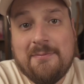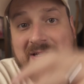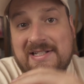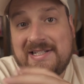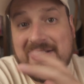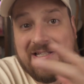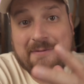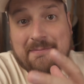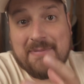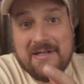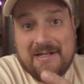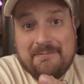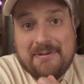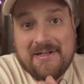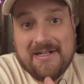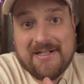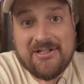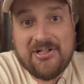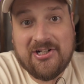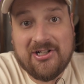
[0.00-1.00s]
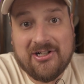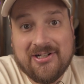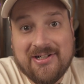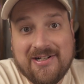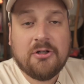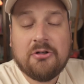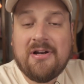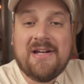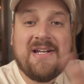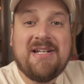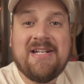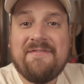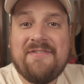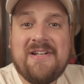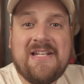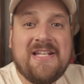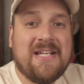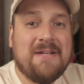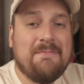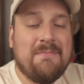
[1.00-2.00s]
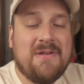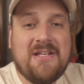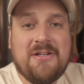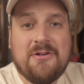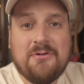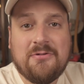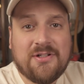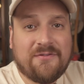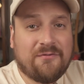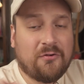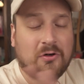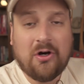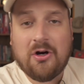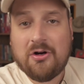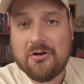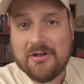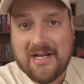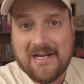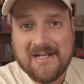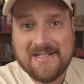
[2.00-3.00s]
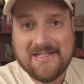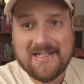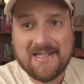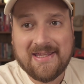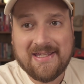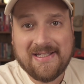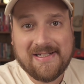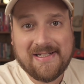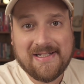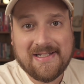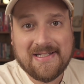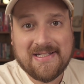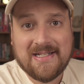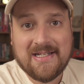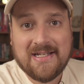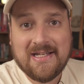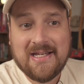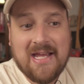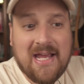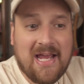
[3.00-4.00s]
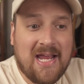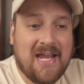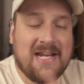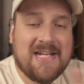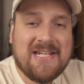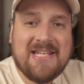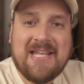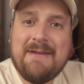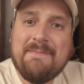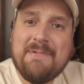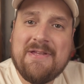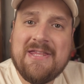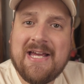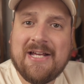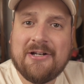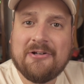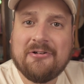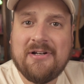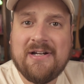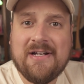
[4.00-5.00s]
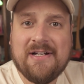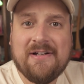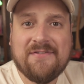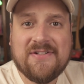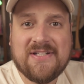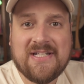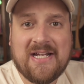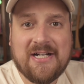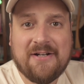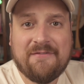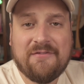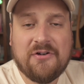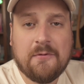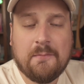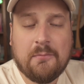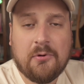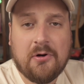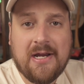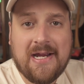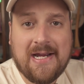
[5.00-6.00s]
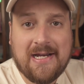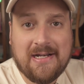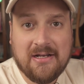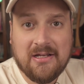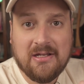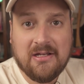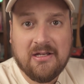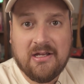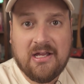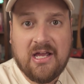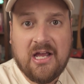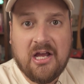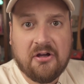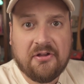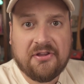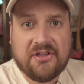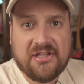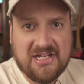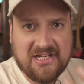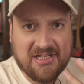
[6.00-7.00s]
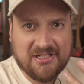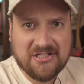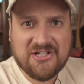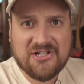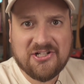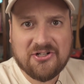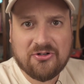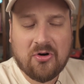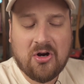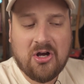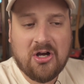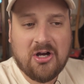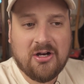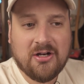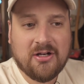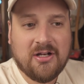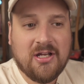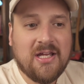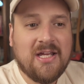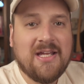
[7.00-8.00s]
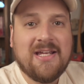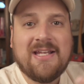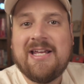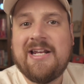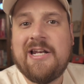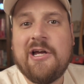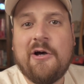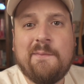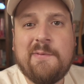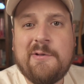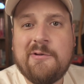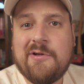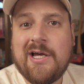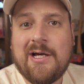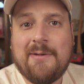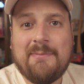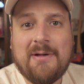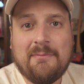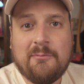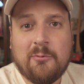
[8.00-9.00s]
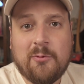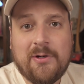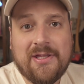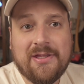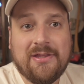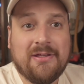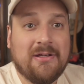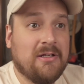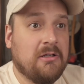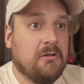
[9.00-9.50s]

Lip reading: missing the big picture. Creativity can be used for all kinds of things, and keeping that creative side of your brain healthy and strong can help you come up with